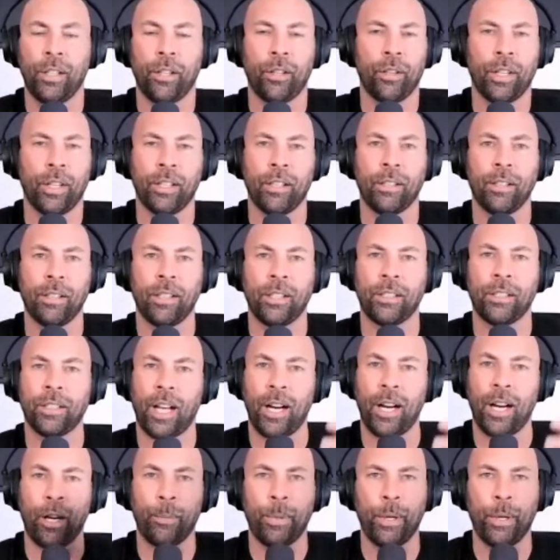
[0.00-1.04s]
that it's
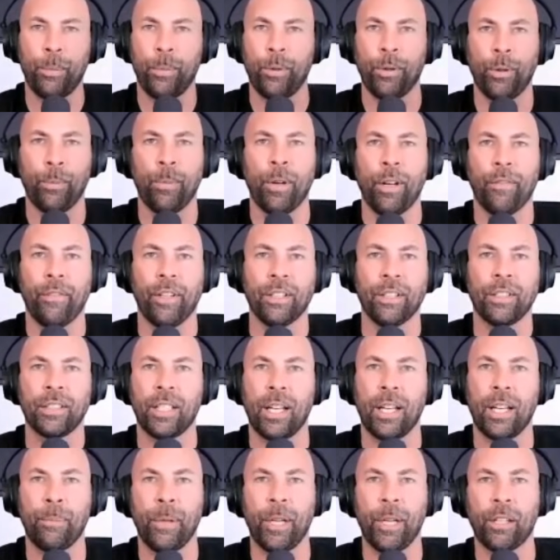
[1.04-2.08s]
higher people above us
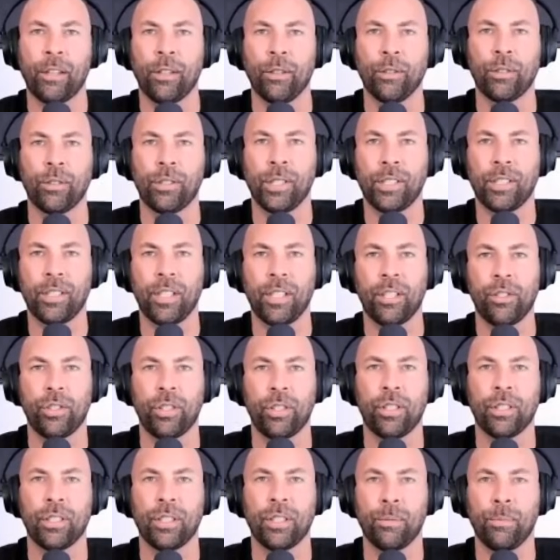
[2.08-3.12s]
that make those
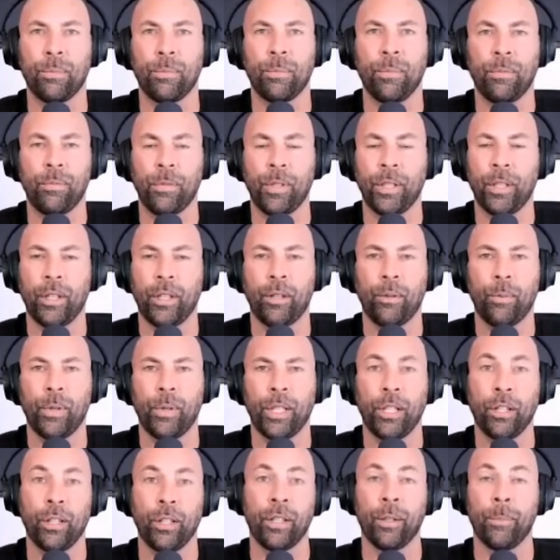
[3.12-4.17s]
decisions, and,
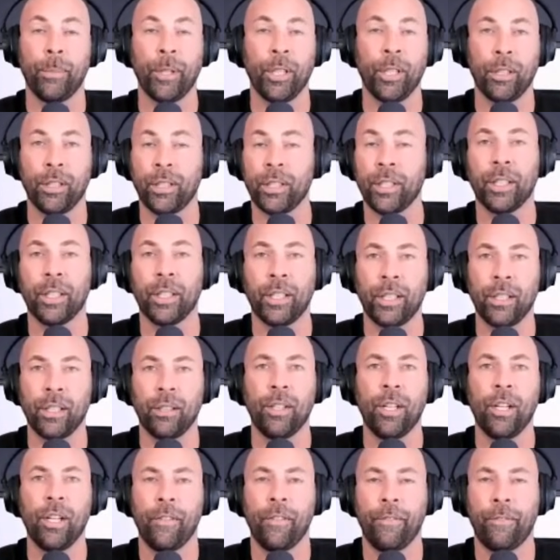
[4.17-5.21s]
when you're in the military, you
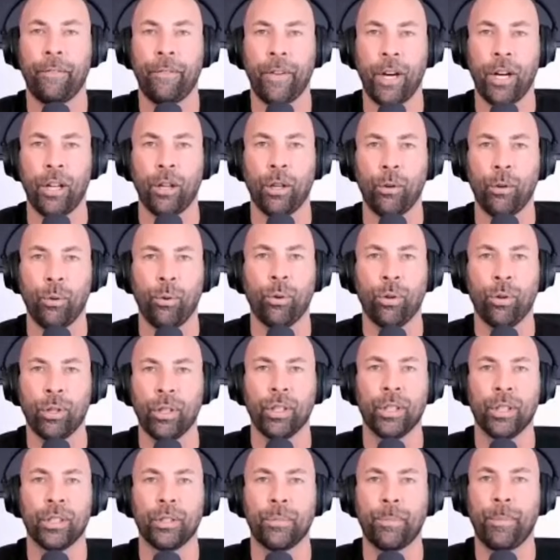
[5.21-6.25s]
follow
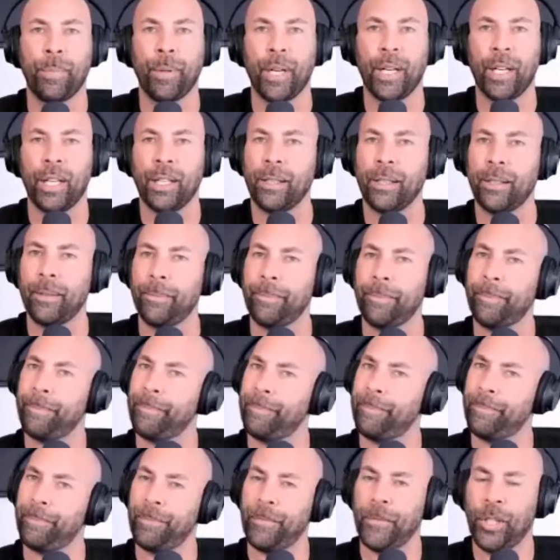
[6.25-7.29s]
orders, but
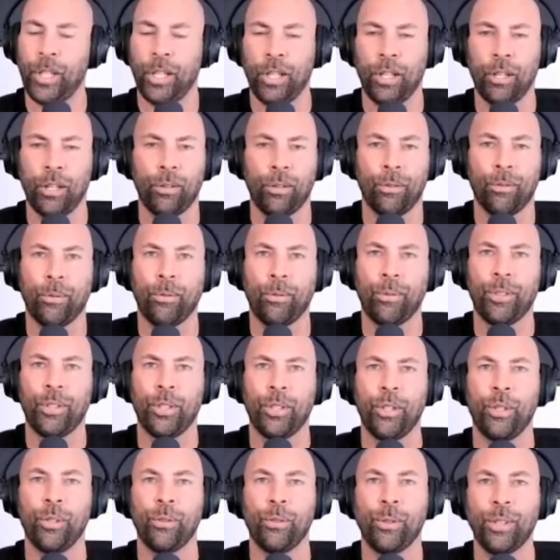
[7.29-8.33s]
you know, do
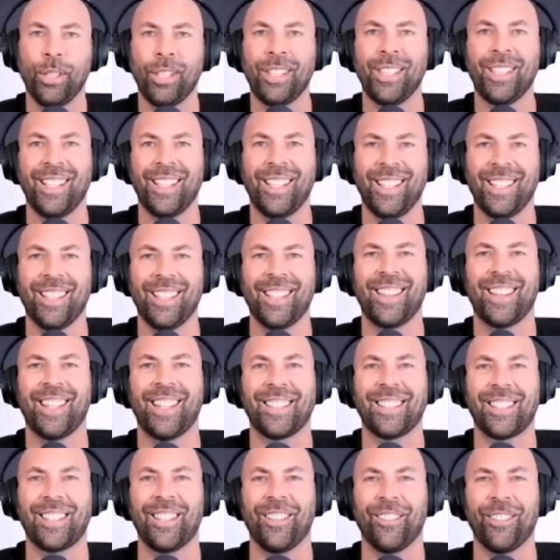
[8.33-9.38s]
you?
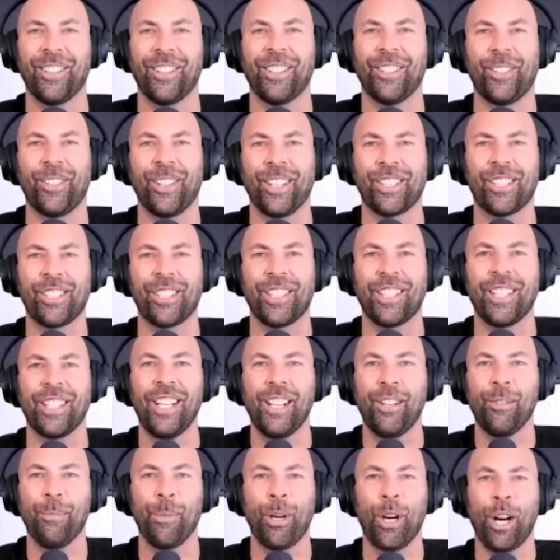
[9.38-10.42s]
That's the real question.
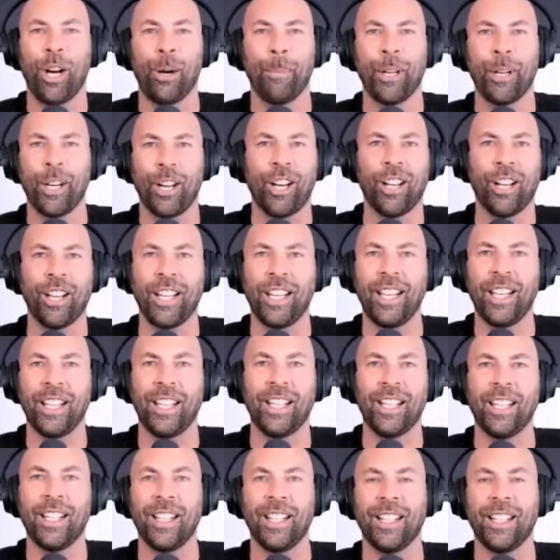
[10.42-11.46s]
Muhammad Ali didn't,